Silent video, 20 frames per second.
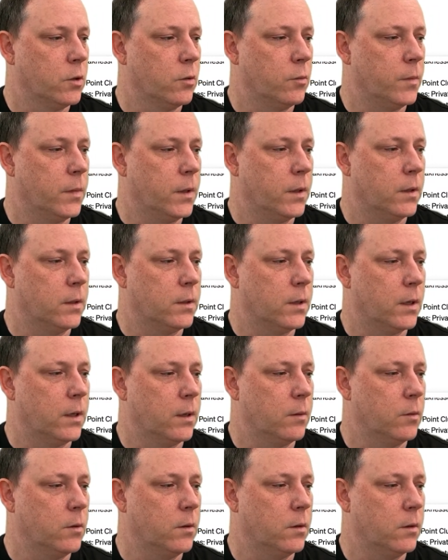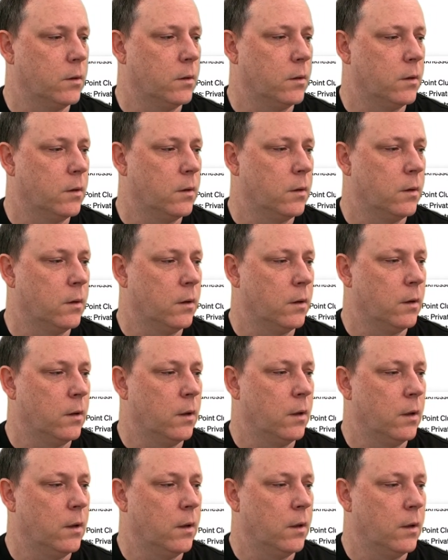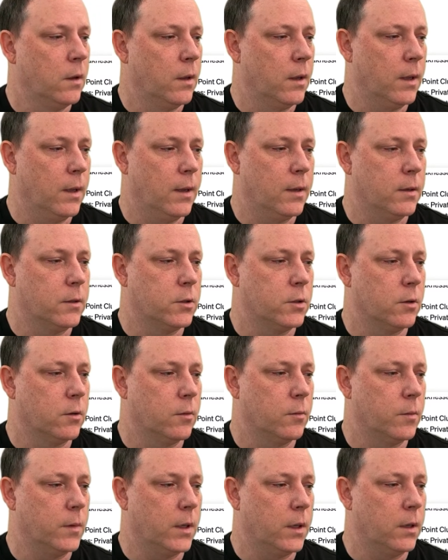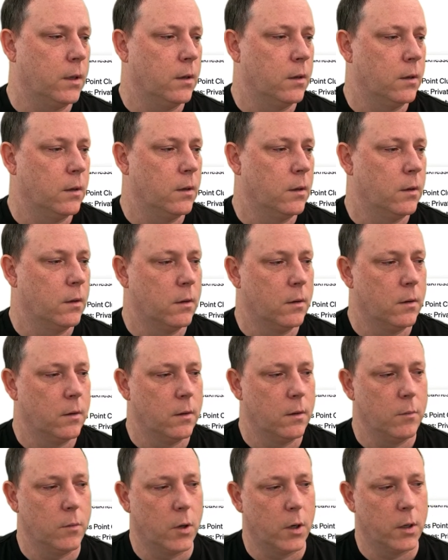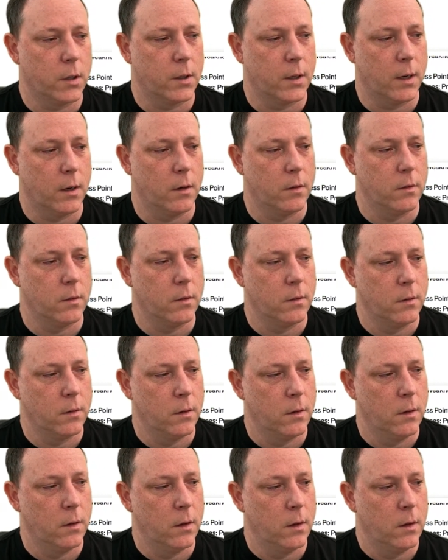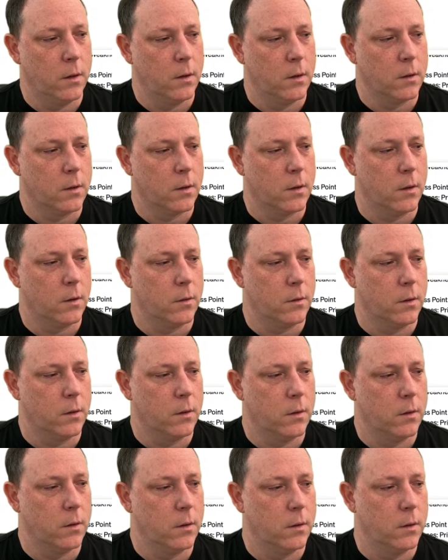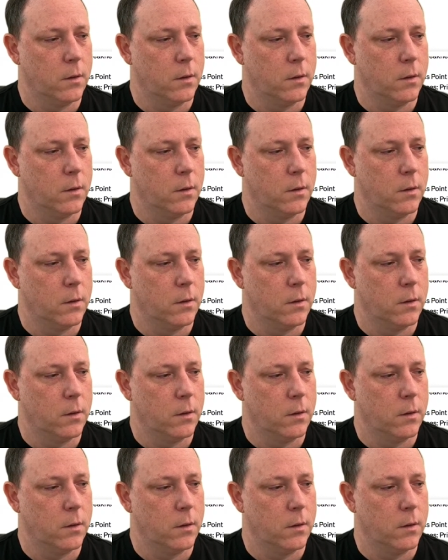Show me the table and show me the markdown code.